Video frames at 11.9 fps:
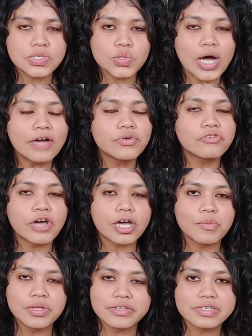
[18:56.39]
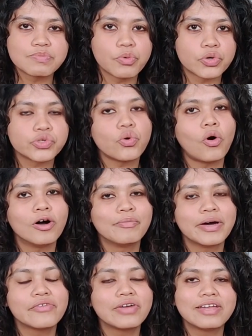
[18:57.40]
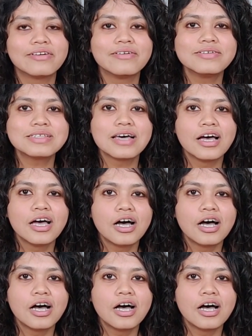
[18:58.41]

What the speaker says: So I would recommend this book to all my readers.